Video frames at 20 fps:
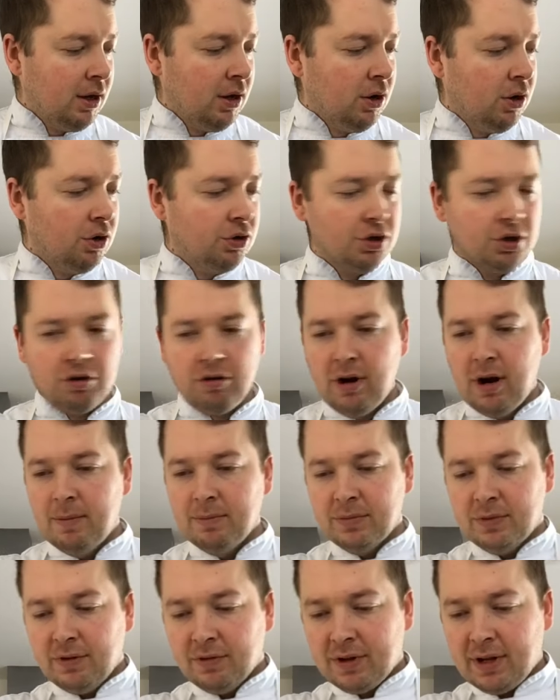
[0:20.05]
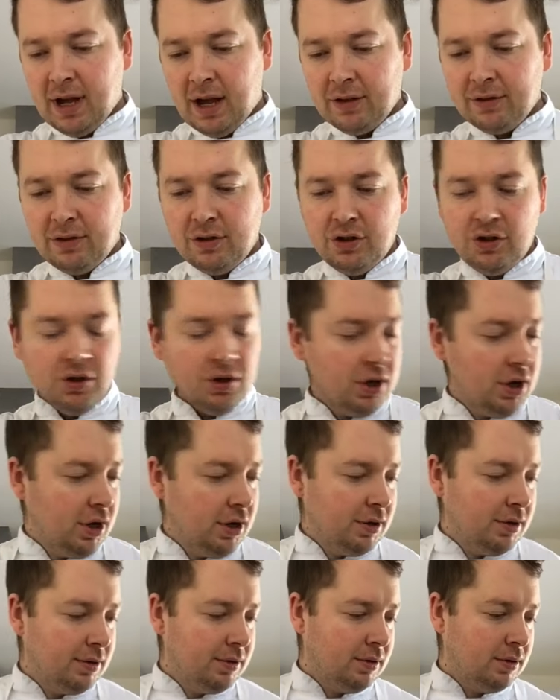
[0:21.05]
100 grams of caster sugar,
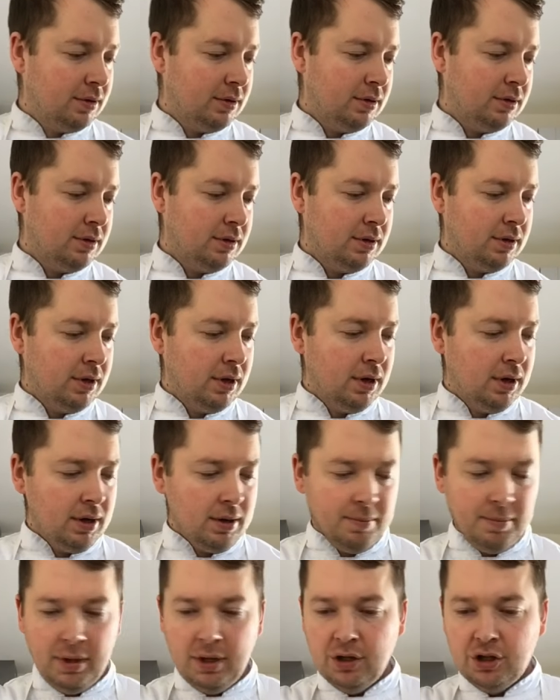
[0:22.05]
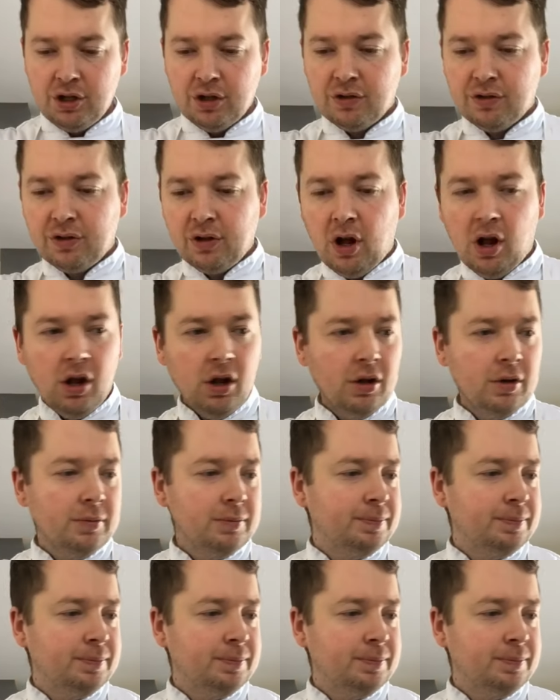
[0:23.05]
pinch of salt,